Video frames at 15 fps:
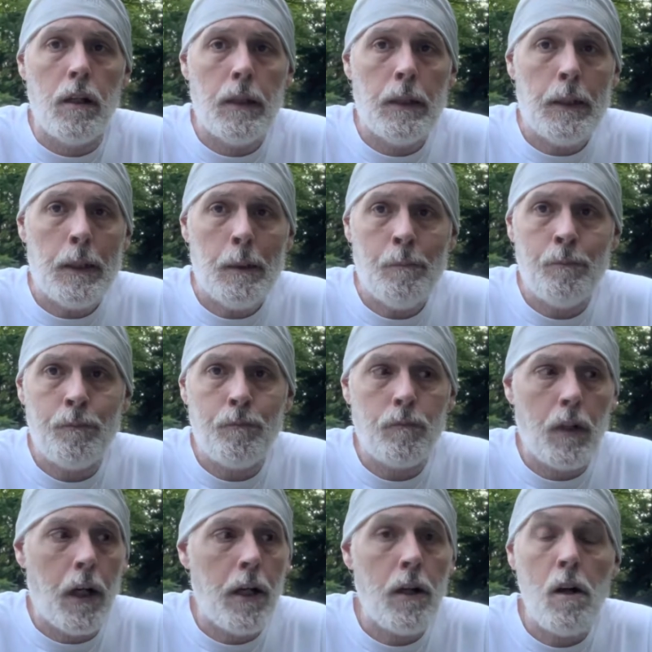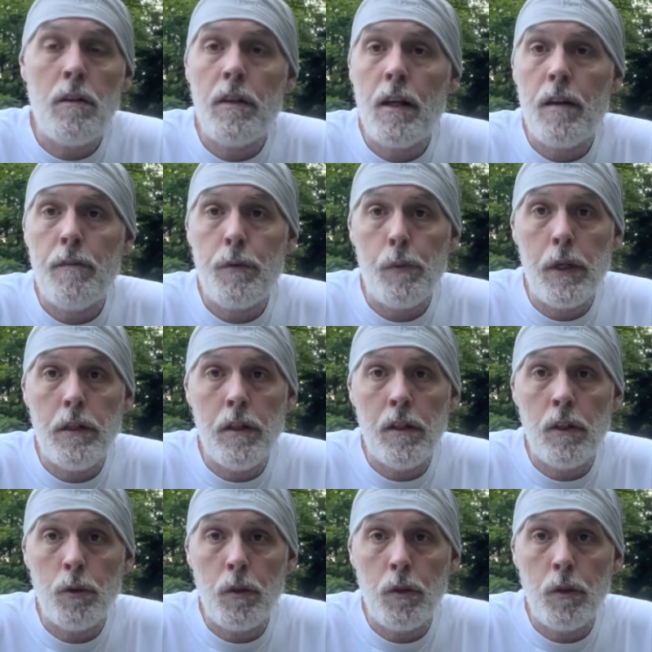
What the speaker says: I only have 3 dinners